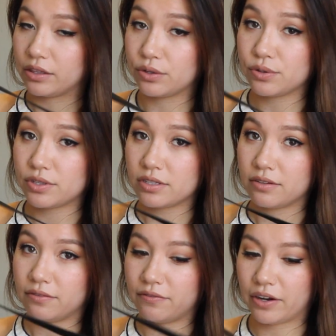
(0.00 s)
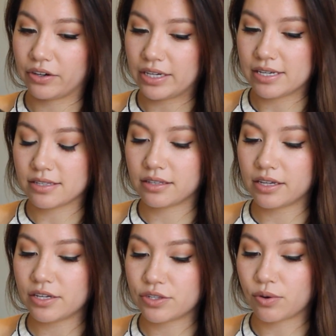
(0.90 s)
loose very
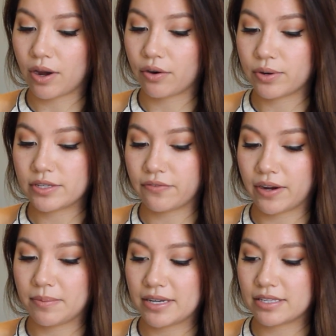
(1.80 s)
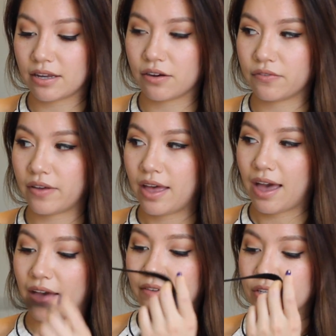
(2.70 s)
easily, so I always find myself
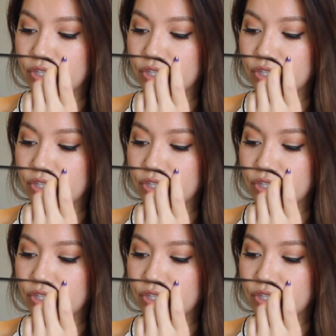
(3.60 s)
having